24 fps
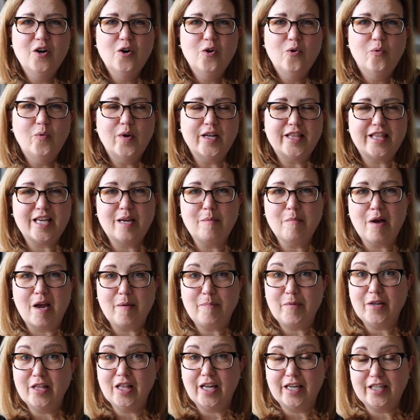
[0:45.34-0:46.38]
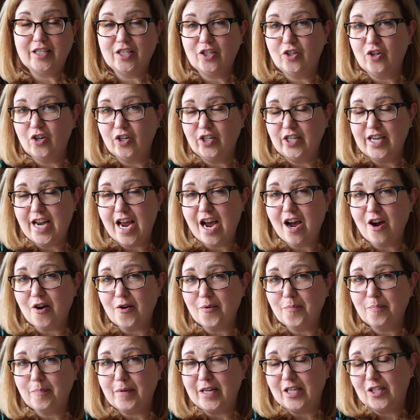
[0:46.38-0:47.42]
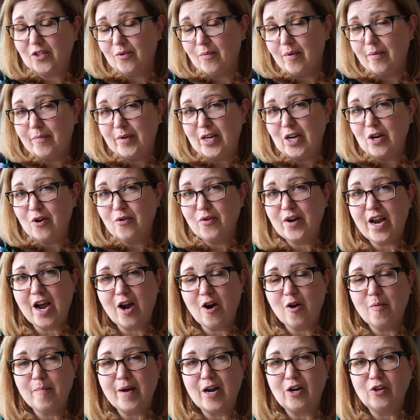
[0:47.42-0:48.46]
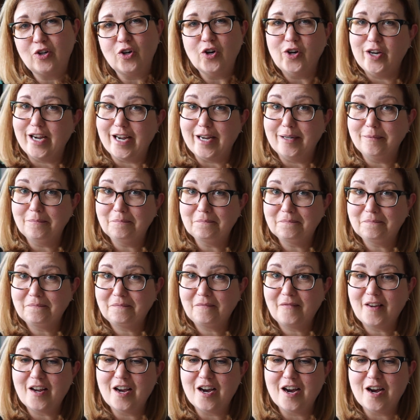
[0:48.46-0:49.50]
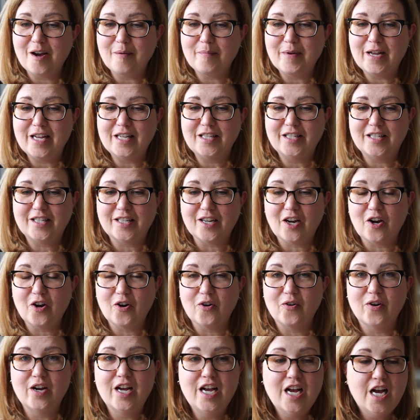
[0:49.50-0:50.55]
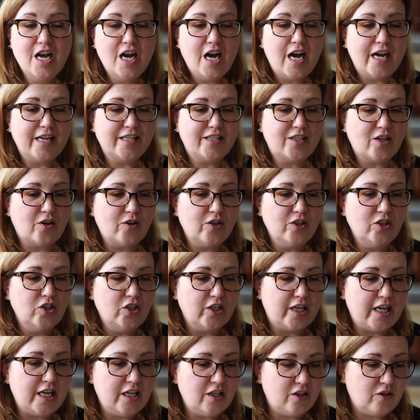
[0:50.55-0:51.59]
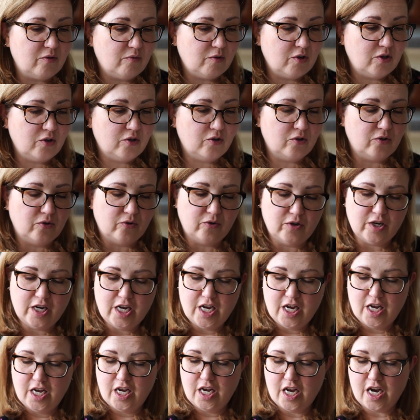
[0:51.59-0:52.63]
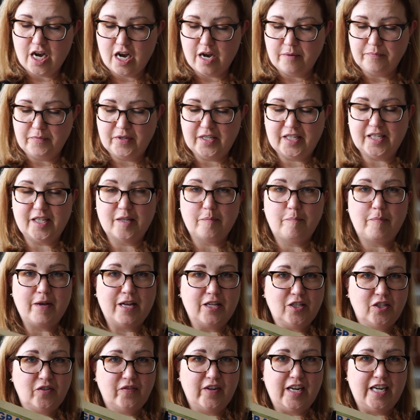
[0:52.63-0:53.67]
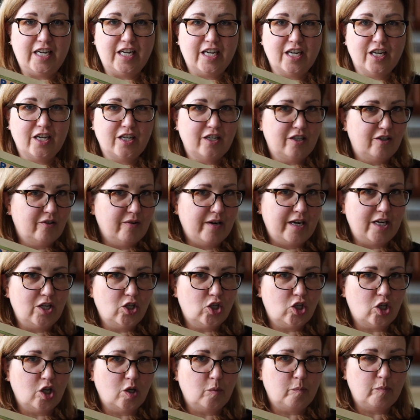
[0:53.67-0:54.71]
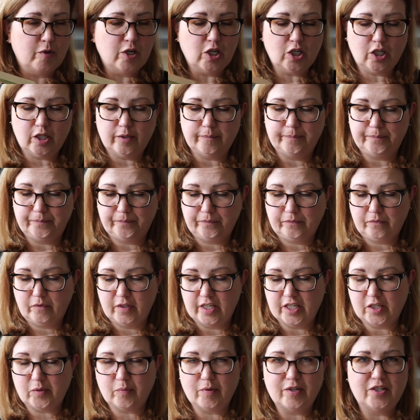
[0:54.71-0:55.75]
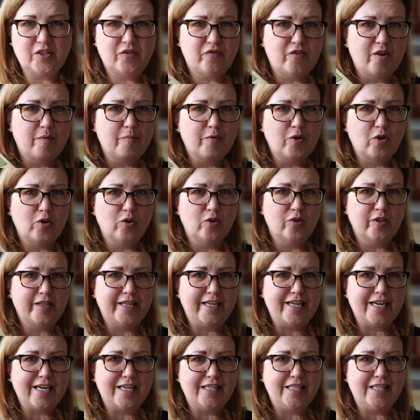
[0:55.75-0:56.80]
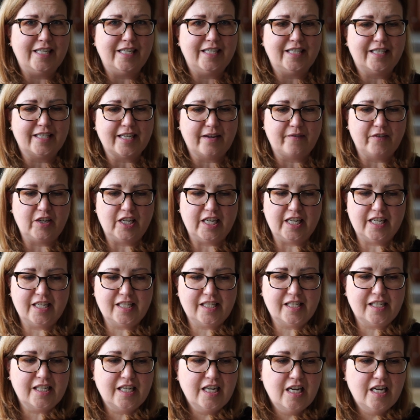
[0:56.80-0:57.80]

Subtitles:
what they might be like to cook now based on what we know now about cooking. And so I started looking through, this is a Pennsylvania Grange cookbook. This one's from the early 1970s.